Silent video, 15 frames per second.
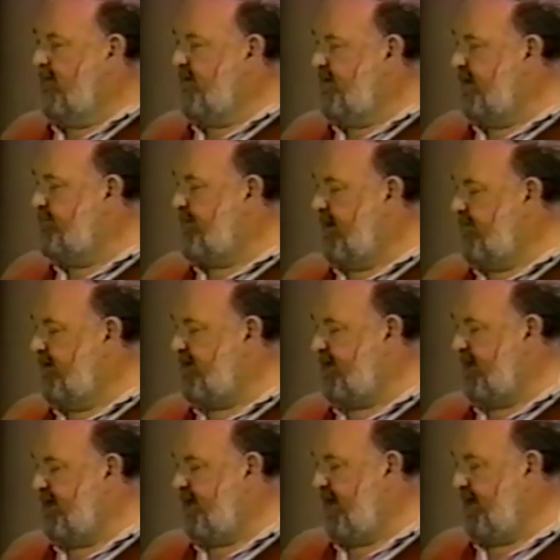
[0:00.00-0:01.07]
did publish
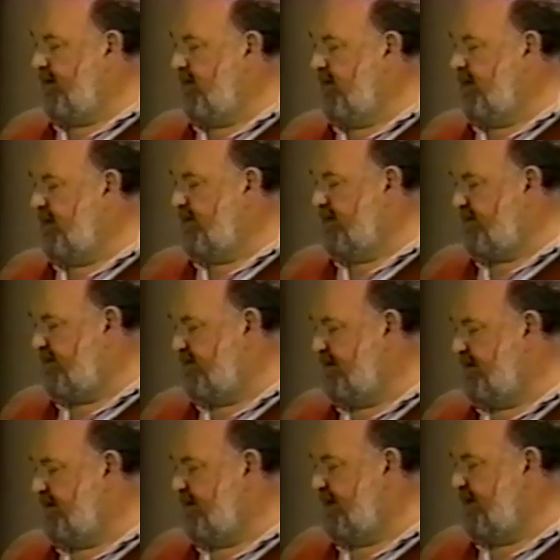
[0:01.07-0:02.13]
a catalog. This is done in